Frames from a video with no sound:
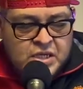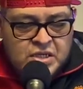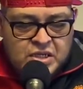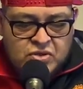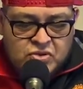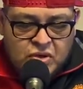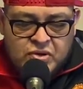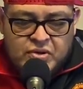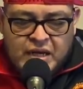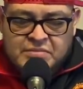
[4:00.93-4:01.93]
You don't
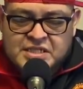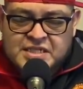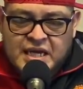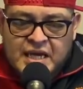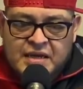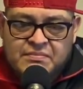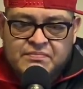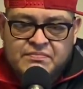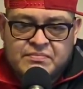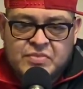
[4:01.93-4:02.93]
know how much time
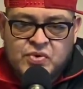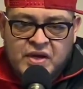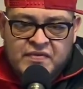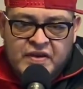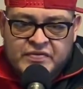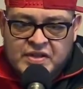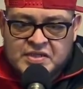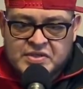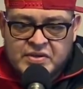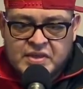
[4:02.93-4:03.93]
you have left on
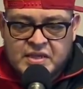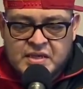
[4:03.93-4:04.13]
this earth.